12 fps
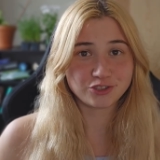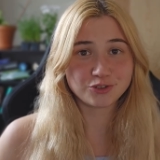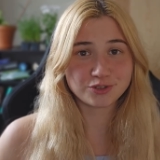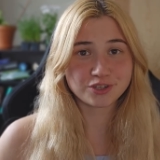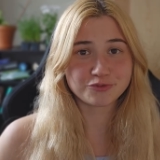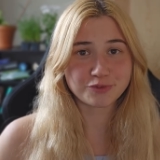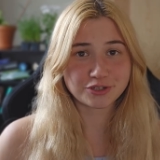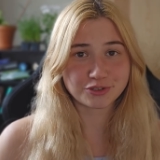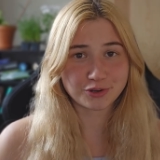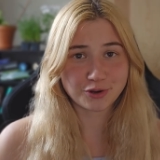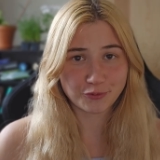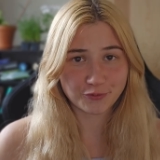do not want to
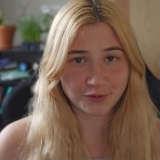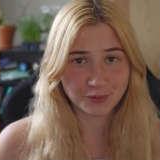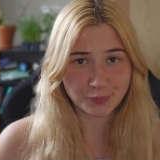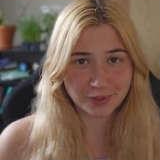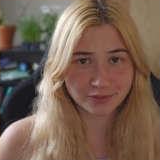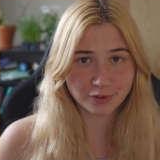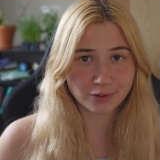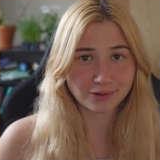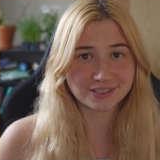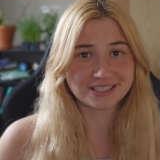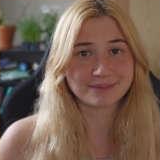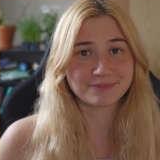go through
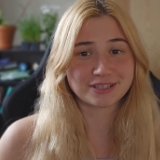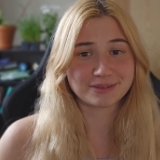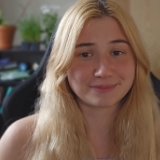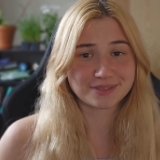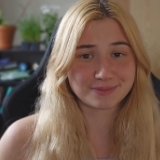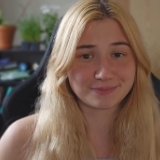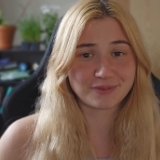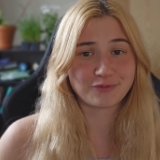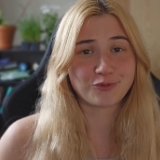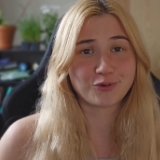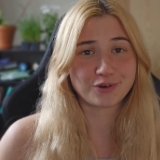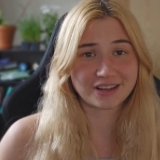withdrawal symptoms
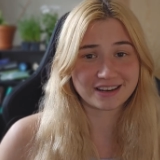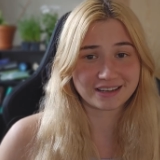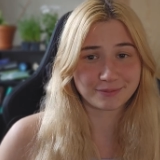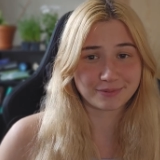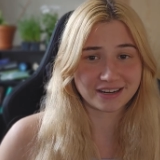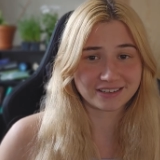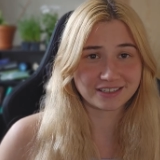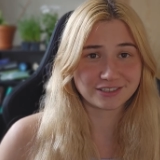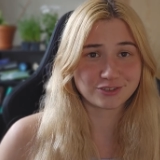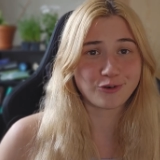before getting pregnant